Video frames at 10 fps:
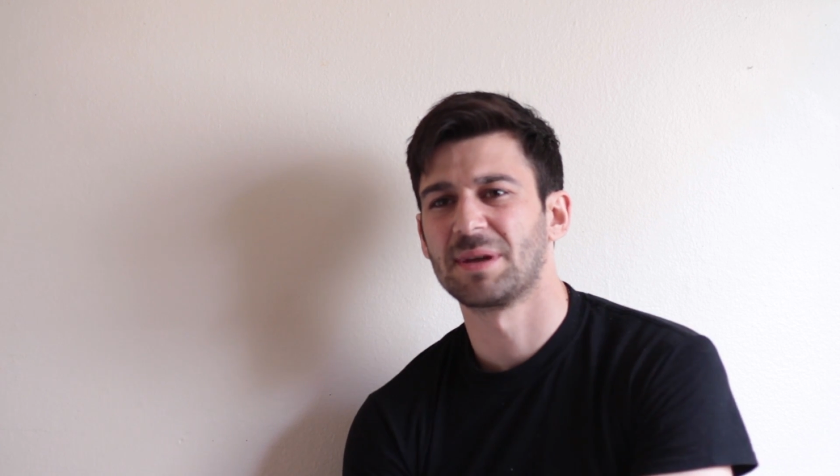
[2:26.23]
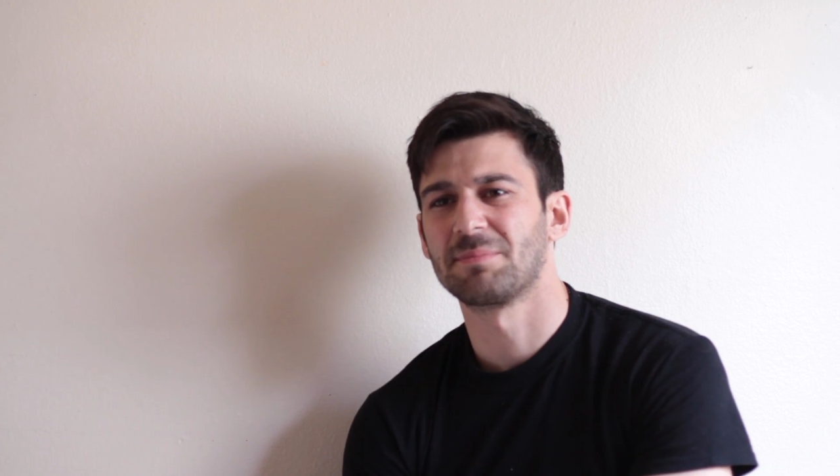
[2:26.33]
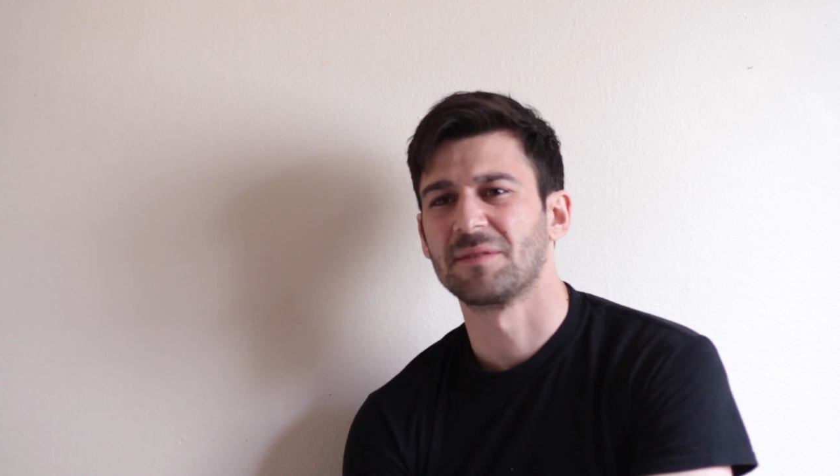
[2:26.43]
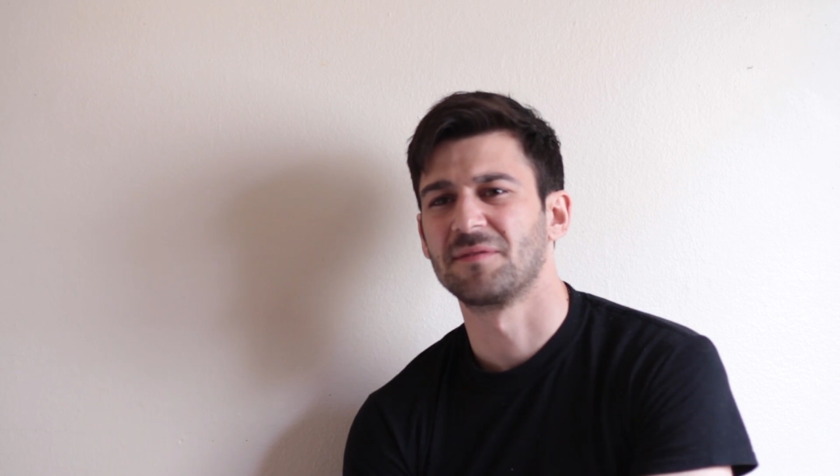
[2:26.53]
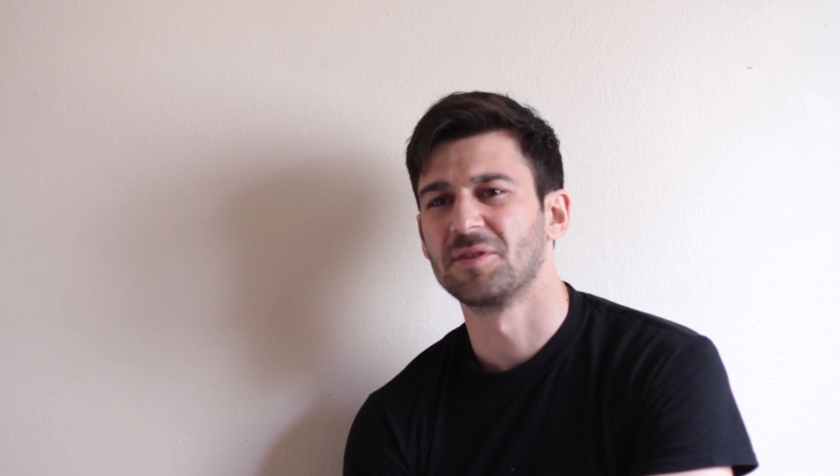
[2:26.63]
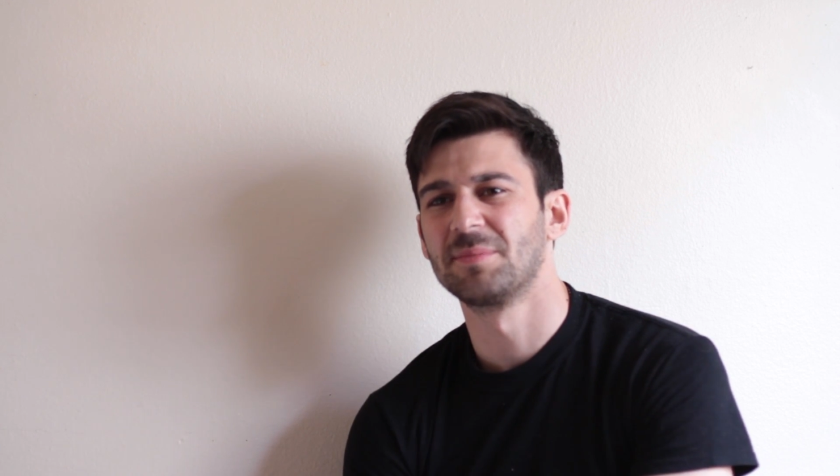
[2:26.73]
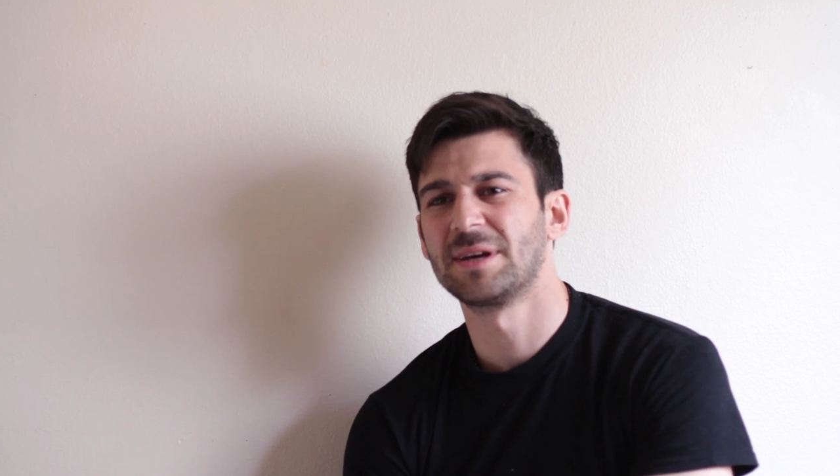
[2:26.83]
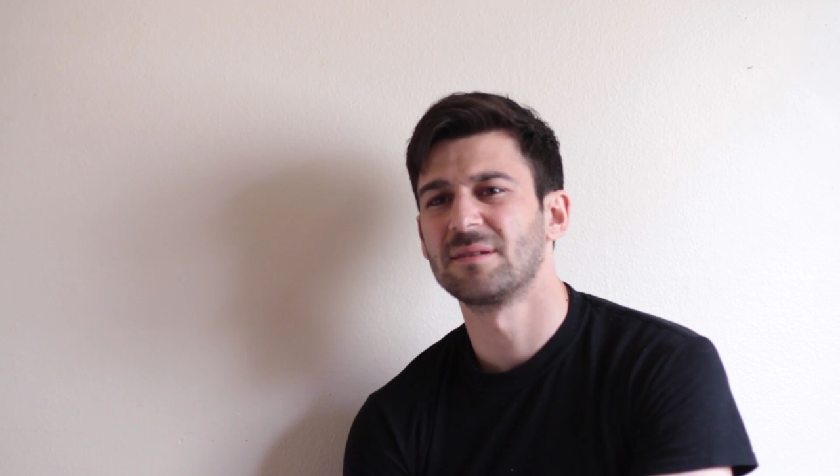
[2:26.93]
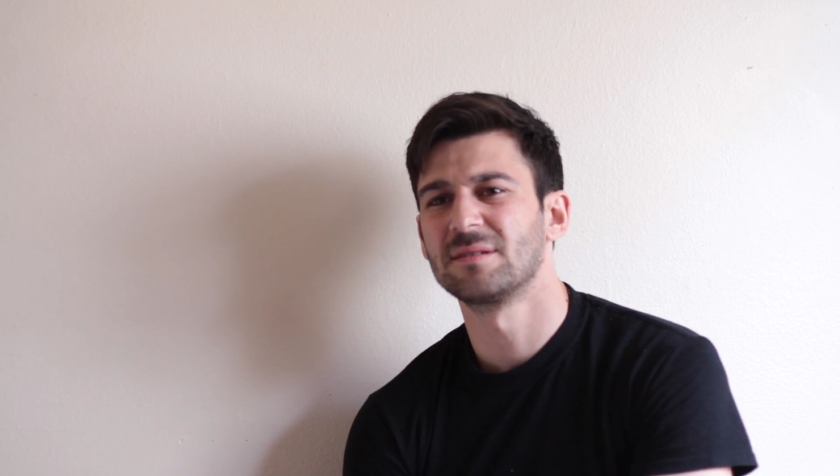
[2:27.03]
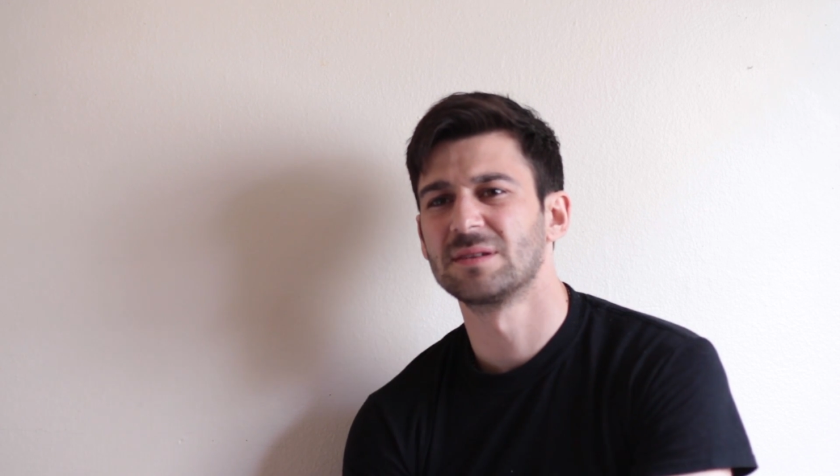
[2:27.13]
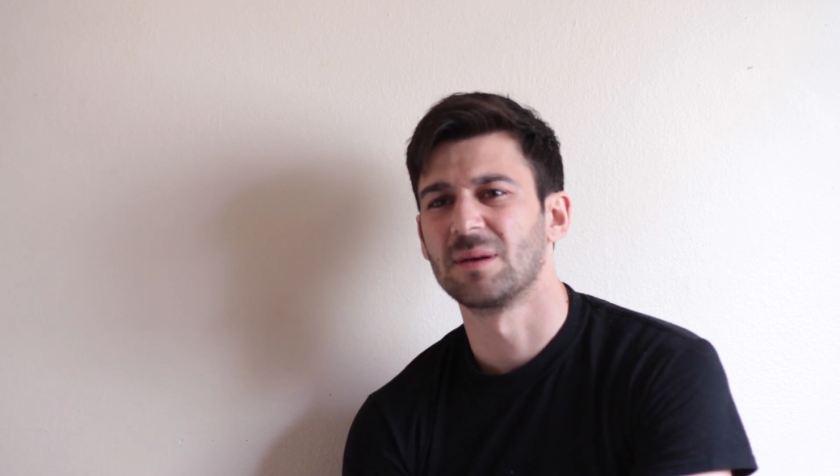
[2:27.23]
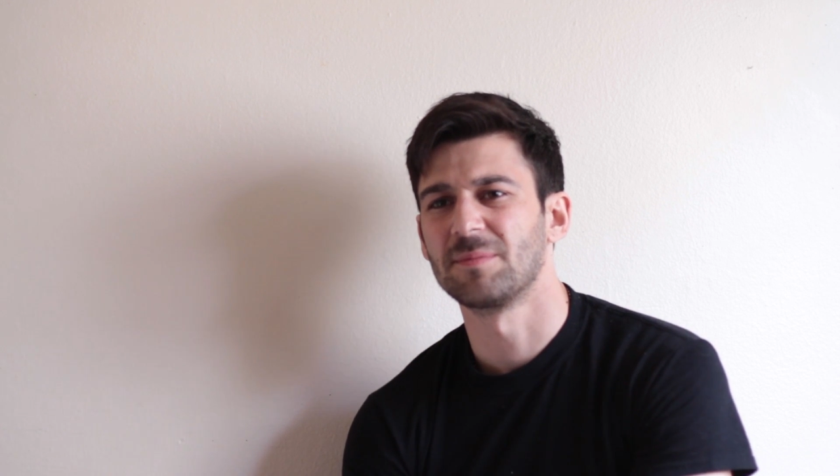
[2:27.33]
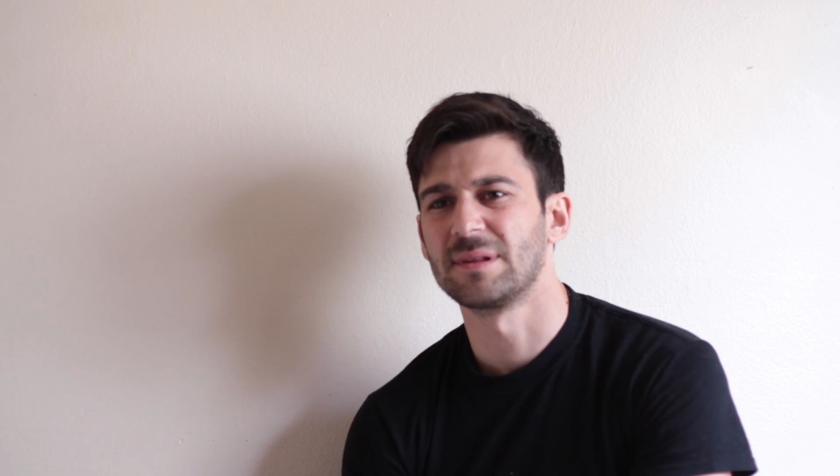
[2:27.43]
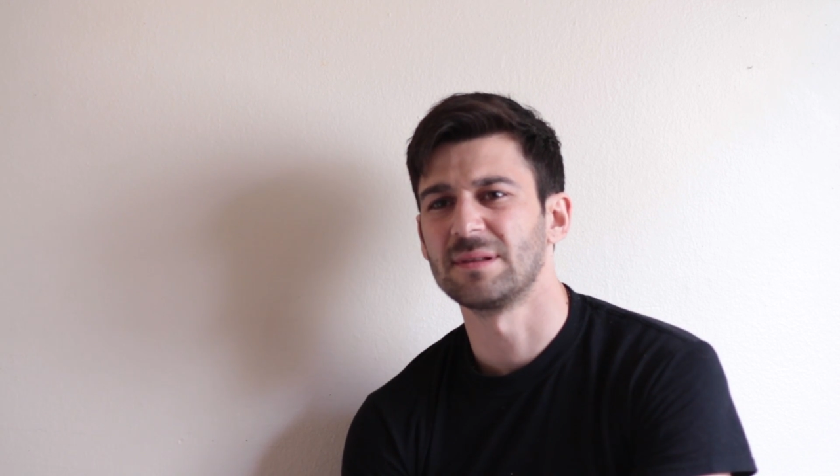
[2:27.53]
make me feel better or something?